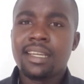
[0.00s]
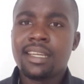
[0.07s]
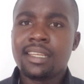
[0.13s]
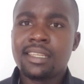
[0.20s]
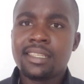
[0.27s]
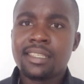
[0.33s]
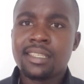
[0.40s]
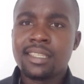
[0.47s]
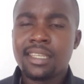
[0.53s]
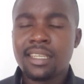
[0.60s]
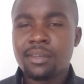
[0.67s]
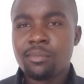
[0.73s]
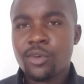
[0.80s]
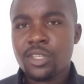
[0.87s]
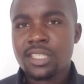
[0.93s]
in
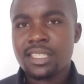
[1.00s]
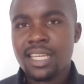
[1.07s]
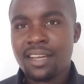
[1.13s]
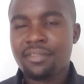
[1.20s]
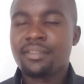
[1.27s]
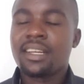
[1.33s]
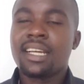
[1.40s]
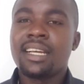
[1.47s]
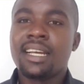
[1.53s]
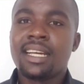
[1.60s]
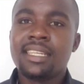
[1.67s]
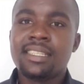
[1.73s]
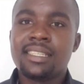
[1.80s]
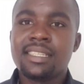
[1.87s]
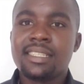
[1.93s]
most African
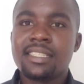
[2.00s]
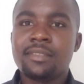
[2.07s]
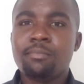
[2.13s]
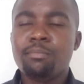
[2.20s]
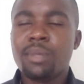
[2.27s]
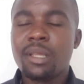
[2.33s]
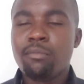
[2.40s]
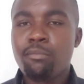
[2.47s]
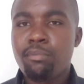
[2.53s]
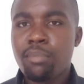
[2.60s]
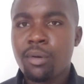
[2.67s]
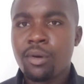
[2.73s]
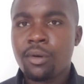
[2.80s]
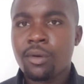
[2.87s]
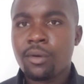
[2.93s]
countries,
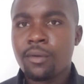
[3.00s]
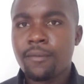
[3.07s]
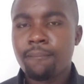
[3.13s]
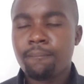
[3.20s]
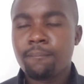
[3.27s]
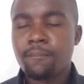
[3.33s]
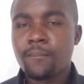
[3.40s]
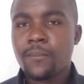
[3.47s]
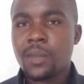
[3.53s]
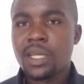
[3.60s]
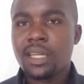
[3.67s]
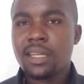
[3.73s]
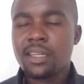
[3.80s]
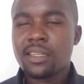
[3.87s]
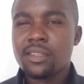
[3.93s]
people
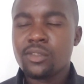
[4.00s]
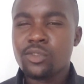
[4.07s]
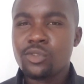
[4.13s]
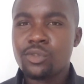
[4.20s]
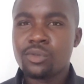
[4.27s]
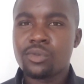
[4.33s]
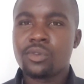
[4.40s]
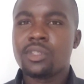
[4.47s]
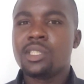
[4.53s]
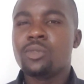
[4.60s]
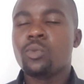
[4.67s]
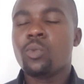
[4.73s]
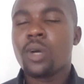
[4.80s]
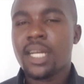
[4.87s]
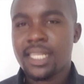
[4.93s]
do not
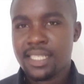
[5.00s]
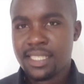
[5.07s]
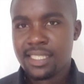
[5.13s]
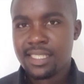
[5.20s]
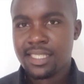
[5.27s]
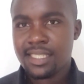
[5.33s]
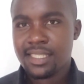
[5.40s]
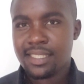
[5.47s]
want